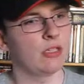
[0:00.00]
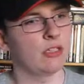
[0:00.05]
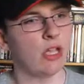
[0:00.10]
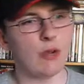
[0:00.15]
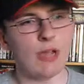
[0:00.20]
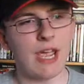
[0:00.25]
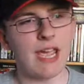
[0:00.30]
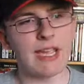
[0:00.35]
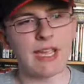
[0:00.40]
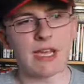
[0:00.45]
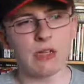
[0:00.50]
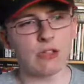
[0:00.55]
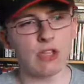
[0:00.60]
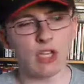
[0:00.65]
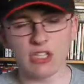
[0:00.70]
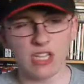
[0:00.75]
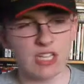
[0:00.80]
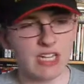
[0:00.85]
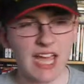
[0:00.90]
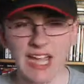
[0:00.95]
I
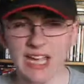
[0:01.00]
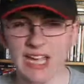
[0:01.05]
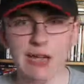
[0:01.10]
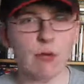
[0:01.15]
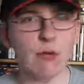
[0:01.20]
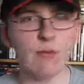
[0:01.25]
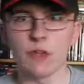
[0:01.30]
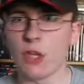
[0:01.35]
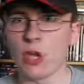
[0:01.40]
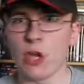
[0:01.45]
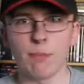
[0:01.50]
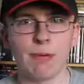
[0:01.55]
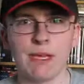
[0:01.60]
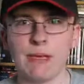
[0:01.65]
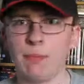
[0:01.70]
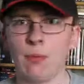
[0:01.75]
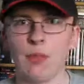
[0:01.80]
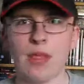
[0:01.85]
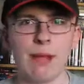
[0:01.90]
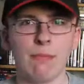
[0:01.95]
didn't hang out with a lot of
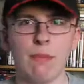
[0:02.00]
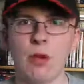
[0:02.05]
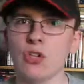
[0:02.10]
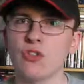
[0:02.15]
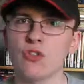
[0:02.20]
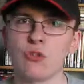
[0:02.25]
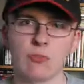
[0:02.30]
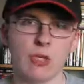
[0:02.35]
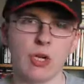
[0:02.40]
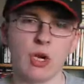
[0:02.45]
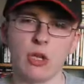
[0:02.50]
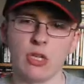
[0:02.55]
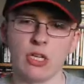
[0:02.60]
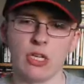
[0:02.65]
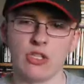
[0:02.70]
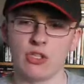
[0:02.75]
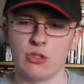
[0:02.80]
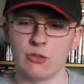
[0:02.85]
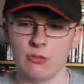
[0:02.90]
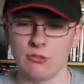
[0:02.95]
people that much from
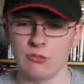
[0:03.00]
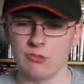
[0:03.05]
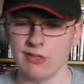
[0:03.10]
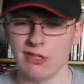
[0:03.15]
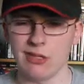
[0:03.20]
college.